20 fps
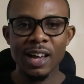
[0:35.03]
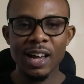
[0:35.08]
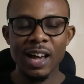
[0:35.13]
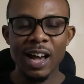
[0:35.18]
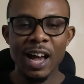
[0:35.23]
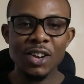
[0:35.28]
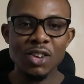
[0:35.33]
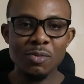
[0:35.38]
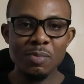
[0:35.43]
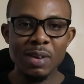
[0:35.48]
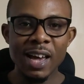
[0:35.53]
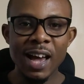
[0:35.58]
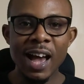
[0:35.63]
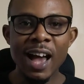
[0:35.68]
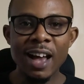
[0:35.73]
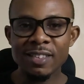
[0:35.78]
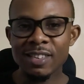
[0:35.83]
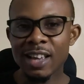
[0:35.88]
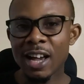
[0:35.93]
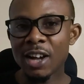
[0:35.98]
And you may
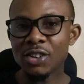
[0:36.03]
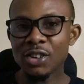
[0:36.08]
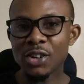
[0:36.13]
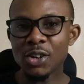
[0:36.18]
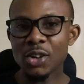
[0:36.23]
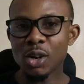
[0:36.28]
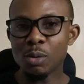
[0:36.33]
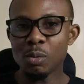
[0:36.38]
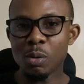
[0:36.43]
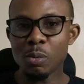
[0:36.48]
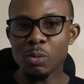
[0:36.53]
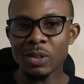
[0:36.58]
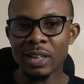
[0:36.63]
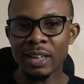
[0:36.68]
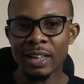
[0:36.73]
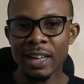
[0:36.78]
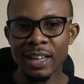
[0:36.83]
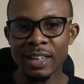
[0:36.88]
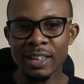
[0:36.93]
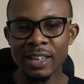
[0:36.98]
ask, how do you come up with
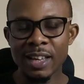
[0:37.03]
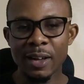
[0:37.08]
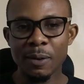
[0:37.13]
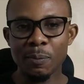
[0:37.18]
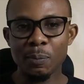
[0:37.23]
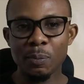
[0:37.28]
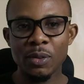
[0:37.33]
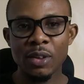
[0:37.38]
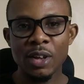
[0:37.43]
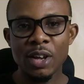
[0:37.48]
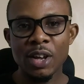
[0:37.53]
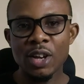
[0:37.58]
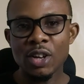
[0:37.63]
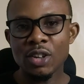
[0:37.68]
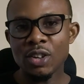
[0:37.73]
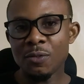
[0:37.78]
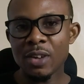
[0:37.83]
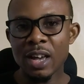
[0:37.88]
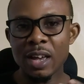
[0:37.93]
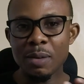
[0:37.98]
an idea?
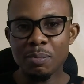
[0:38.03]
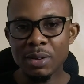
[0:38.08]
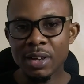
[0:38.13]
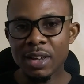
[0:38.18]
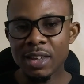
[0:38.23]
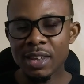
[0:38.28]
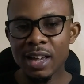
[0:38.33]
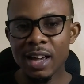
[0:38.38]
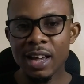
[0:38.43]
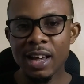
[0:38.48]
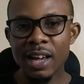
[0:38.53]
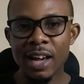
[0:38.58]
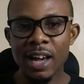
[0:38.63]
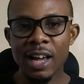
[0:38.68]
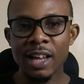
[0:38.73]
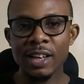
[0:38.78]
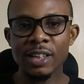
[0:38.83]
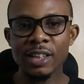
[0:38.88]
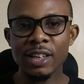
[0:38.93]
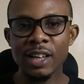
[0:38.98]
If you're a beginner
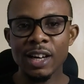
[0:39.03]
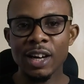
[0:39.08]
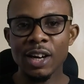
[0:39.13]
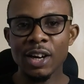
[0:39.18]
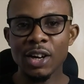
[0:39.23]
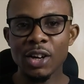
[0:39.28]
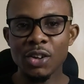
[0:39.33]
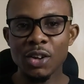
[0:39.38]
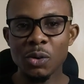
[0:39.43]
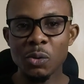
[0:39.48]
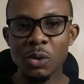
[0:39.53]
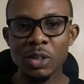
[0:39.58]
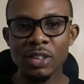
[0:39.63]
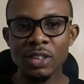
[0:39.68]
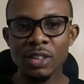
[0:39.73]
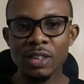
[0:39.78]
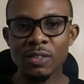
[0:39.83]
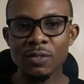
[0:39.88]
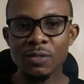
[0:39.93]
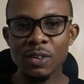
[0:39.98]
and you're
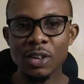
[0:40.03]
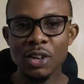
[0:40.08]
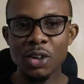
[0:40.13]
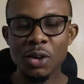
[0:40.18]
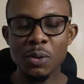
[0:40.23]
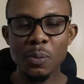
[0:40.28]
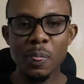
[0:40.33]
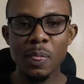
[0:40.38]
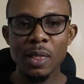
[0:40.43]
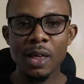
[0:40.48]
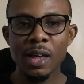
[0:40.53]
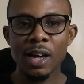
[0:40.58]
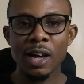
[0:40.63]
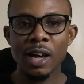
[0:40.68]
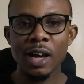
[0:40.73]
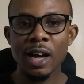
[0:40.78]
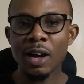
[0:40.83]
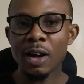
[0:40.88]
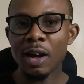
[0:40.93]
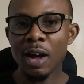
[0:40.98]
watching this video,
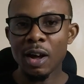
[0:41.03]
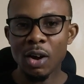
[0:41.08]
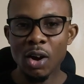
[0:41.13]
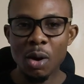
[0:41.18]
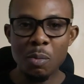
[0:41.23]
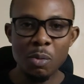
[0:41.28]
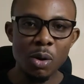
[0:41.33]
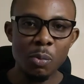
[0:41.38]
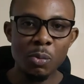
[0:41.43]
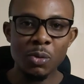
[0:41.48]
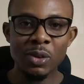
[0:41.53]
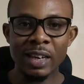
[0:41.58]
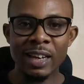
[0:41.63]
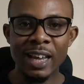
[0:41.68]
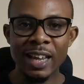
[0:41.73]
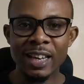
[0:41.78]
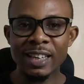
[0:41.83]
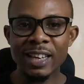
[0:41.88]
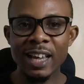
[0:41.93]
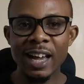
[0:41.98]
coming up with an
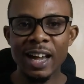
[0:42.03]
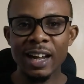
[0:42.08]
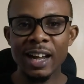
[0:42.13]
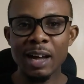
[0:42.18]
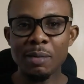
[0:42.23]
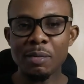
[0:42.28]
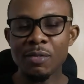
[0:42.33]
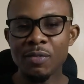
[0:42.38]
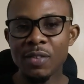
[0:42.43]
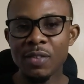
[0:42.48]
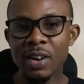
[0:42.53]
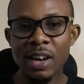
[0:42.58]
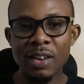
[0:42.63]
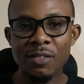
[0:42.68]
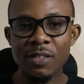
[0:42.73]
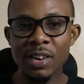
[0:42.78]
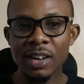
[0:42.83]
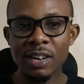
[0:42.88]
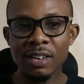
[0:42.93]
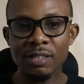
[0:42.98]
idea can be very,
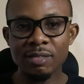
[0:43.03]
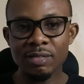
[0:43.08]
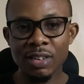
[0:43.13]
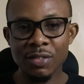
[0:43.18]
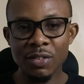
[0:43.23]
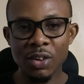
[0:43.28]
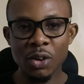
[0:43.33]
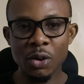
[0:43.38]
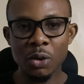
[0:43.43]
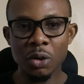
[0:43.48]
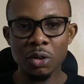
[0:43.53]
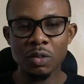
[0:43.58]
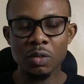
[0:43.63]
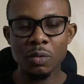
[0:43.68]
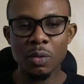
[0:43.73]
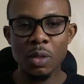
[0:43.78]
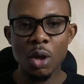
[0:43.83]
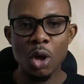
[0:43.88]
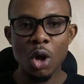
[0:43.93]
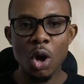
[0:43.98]
very difficult.
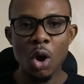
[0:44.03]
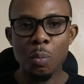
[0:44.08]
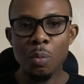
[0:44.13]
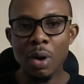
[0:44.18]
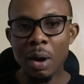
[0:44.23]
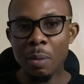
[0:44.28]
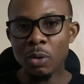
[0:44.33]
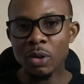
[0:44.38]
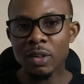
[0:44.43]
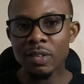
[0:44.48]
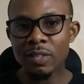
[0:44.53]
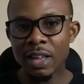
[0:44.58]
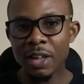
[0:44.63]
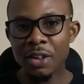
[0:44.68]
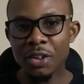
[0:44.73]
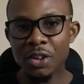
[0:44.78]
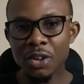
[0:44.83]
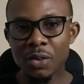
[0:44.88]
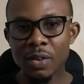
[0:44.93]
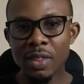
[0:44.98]
But I must tell
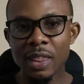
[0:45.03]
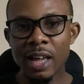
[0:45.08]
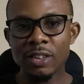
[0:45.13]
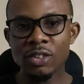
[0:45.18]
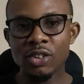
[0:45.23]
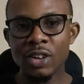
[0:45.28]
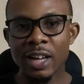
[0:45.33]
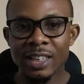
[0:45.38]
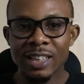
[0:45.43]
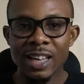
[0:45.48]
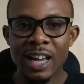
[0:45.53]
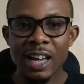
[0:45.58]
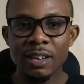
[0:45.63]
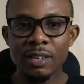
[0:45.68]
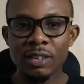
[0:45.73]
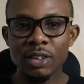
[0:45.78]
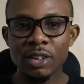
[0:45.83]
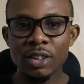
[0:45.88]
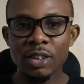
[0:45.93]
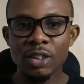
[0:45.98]
you that your idea
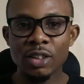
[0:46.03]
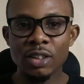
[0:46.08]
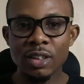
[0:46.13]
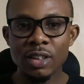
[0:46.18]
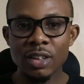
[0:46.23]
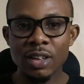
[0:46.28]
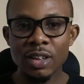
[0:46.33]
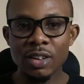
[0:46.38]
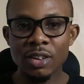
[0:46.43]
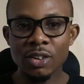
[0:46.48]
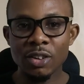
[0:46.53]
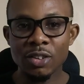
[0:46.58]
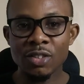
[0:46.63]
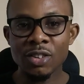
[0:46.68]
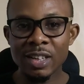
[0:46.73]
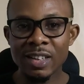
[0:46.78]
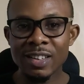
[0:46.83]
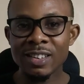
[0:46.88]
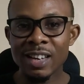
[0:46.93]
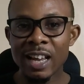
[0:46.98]
does not
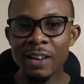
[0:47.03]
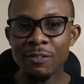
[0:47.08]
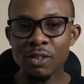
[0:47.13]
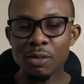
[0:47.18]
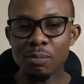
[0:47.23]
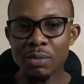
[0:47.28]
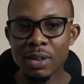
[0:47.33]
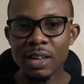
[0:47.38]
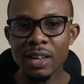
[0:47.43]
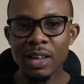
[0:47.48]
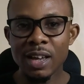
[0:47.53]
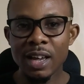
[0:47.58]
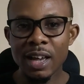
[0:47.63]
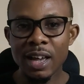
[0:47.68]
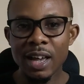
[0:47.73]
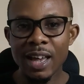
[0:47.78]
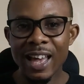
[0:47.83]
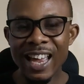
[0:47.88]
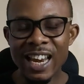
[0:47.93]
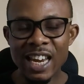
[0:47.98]
necessarily have to be
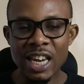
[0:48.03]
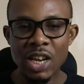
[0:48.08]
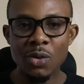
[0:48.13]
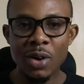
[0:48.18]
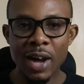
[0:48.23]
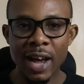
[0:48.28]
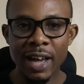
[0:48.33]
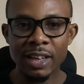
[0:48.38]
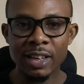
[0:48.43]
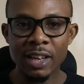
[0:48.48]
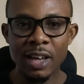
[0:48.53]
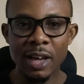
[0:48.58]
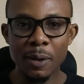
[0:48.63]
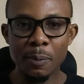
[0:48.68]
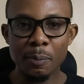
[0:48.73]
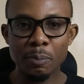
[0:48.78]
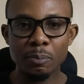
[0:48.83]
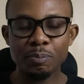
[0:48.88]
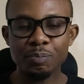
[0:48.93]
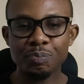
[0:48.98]
a new idea.